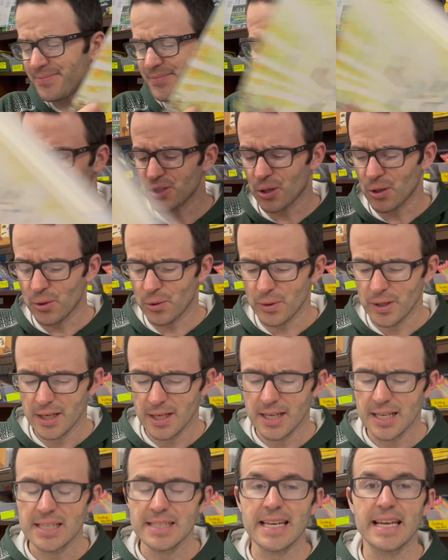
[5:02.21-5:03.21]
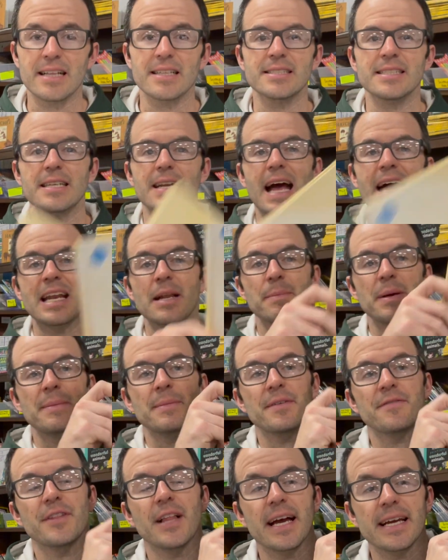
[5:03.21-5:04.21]
So talented. On a Beam
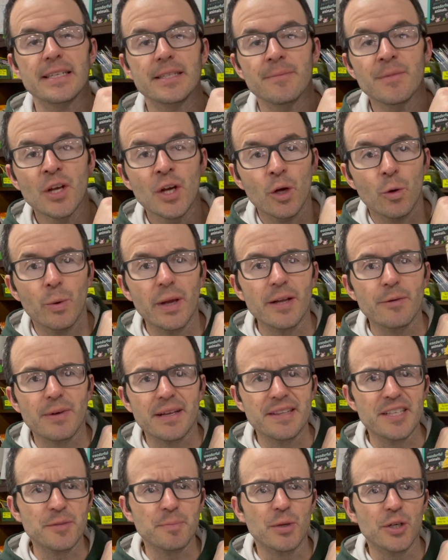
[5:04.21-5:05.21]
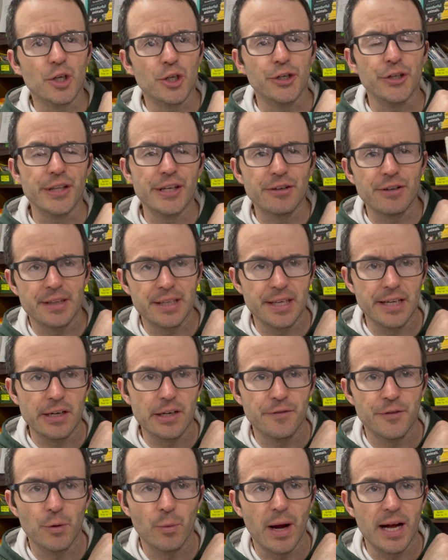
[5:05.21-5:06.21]
of Light. We had read this book earlier in the year.
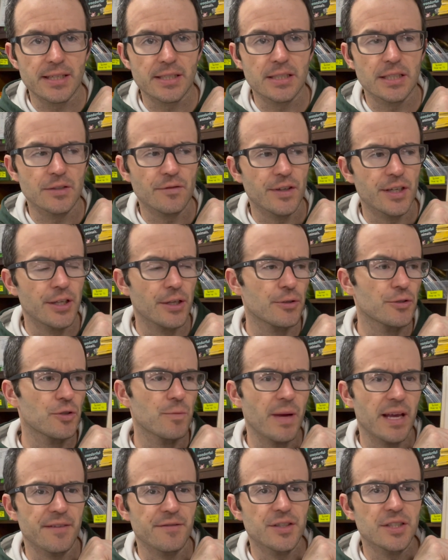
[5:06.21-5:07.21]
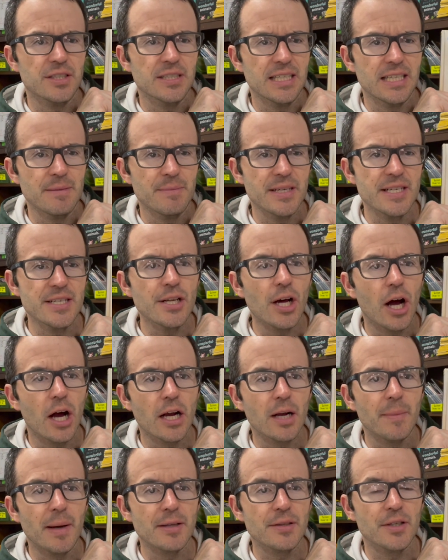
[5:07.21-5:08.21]
If you watch these videos, you may have seen me talk
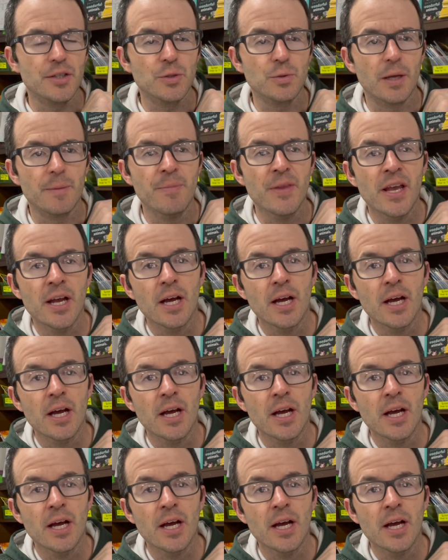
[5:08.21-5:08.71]
about this one.